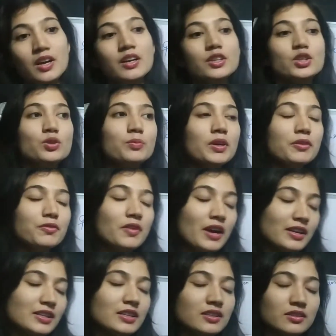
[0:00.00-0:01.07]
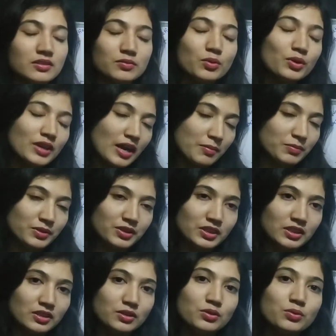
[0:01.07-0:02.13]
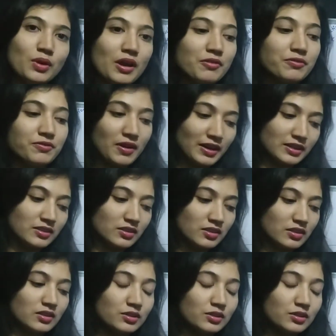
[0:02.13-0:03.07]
You may find in vocabulary you have found